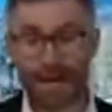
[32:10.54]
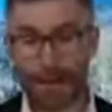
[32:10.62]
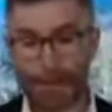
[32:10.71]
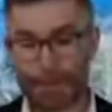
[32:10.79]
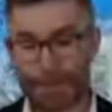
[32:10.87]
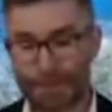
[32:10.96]

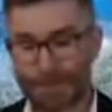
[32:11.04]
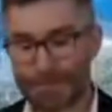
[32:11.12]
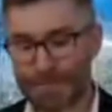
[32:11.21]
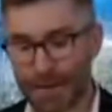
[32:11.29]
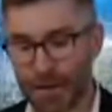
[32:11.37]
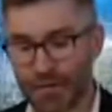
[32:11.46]

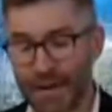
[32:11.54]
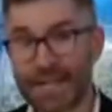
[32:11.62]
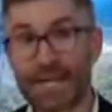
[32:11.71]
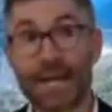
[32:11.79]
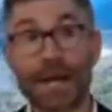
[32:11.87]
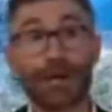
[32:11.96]
All right.
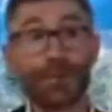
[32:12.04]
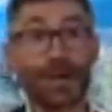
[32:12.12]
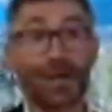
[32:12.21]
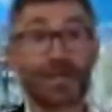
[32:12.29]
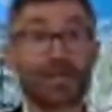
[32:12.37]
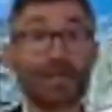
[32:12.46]
And what
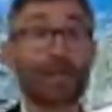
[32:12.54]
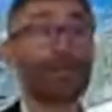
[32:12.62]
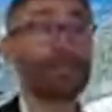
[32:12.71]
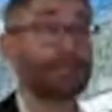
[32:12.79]
else?